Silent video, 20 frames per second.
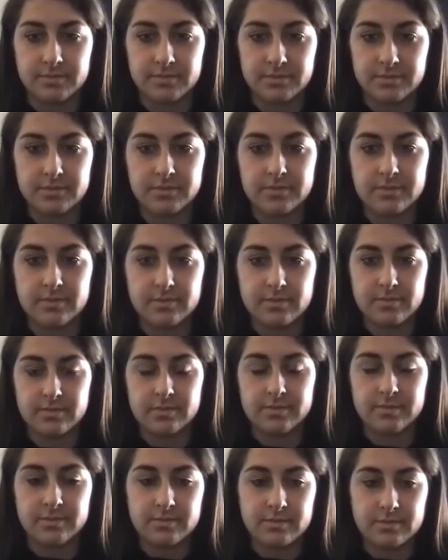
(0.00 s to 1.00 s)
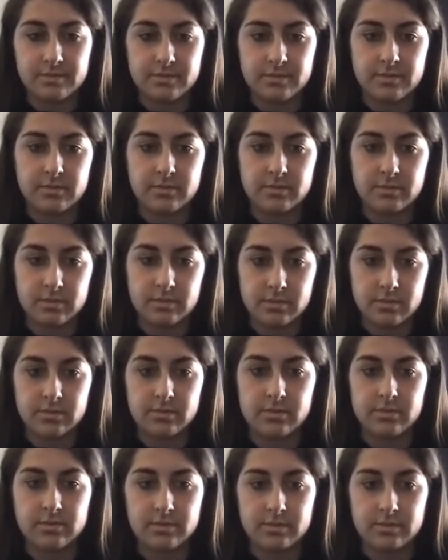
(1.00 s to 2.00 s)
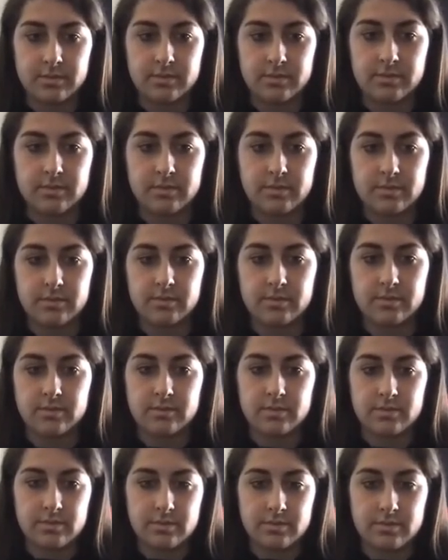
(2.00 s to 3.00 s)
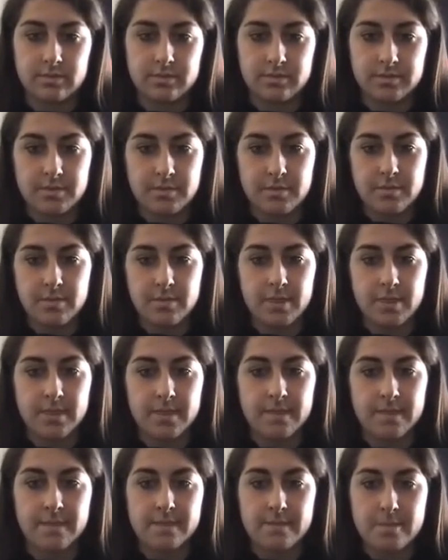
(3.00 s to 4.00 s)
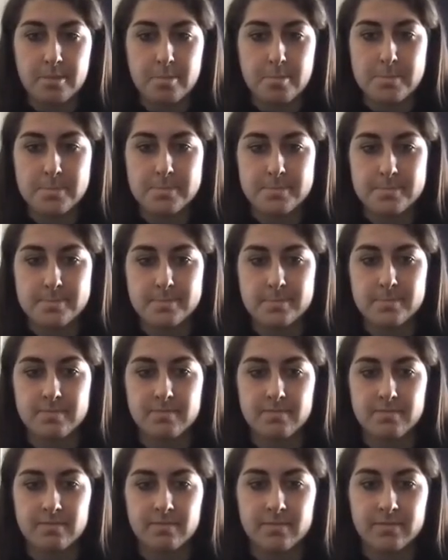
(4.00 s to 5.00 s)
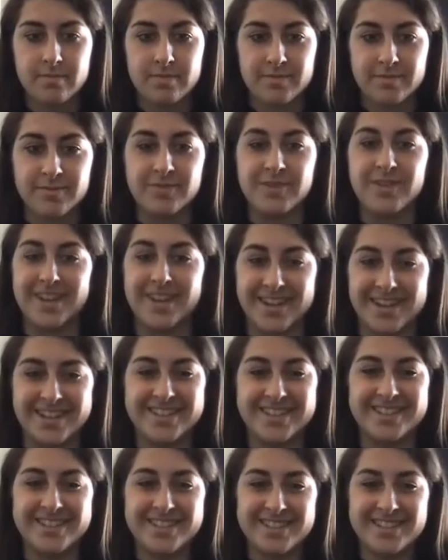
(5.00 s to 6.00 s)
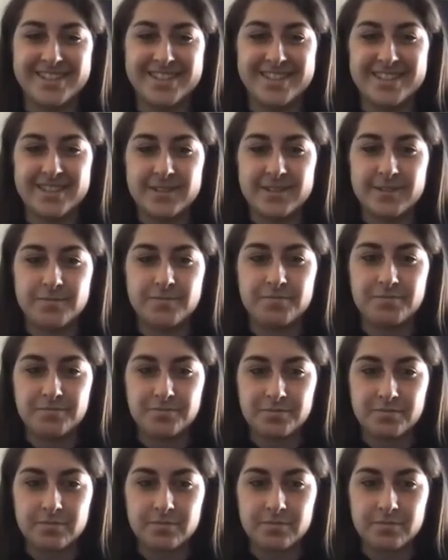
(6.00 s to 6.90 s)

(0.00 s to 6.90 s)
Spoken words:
[no speech]